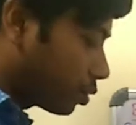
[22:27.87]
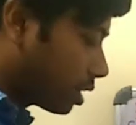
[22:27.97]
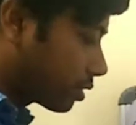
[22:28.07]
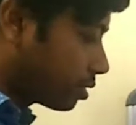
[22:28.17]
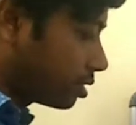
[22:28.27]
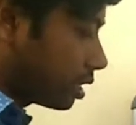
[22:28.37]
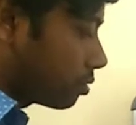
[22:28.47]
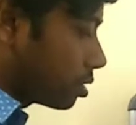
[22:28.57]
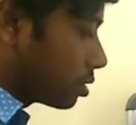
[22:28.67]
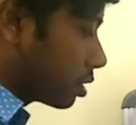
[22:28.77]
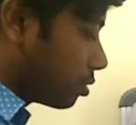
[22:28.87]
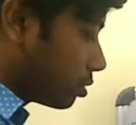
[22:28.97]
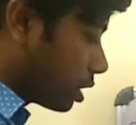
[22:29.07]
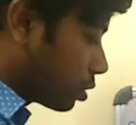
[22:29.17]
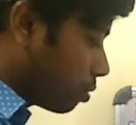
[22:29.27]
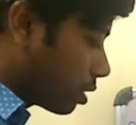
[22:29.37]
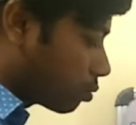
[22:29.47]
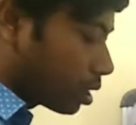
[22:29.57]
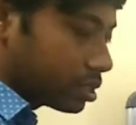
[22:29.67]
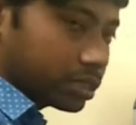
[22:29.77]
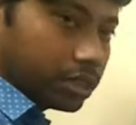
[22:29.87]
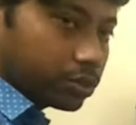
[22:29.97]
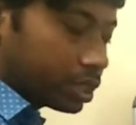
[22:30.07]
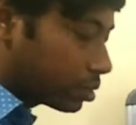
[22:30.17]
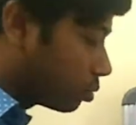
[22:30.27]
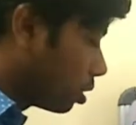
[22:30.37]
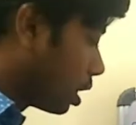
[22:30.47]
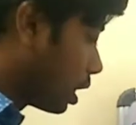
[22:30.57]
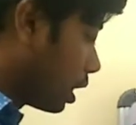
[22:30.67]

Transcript: So that's why Z1 is equal to Z2 and rho 1 is equal to rho